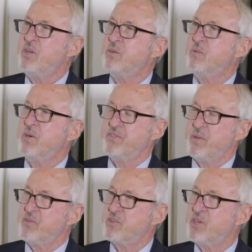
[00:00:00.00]
what are your what are
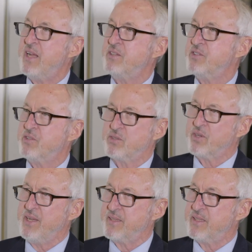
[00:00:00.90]
some of your challenges you're
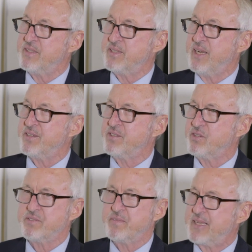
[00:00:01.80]
looking at these days
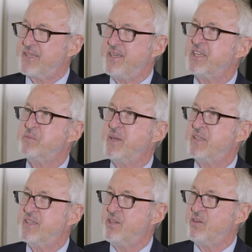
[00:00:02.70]
in terms of like the next
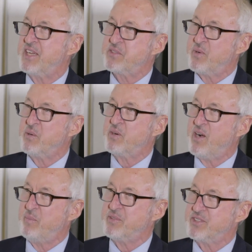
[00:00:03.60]
big thing you guys want to
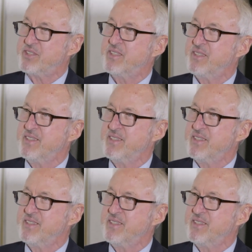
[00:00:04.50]
accomplish?